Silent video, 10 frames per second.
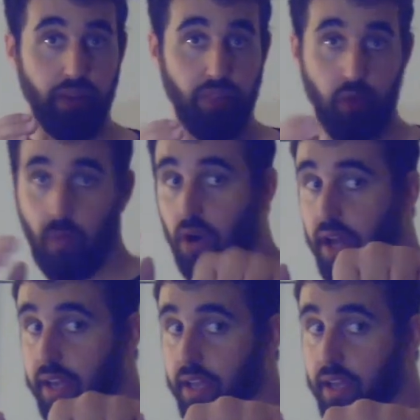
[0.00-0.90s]
1,
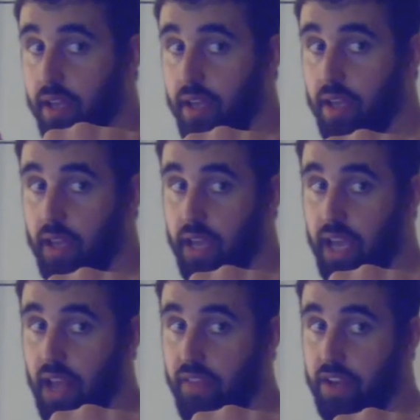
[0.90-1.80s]
and
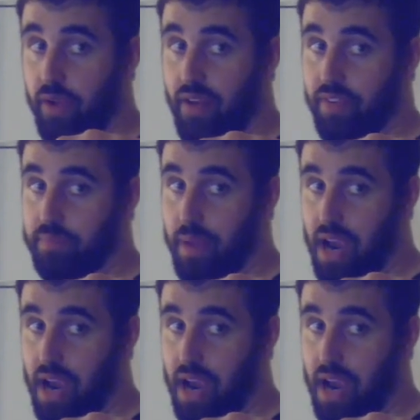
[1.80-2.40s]
then you have this power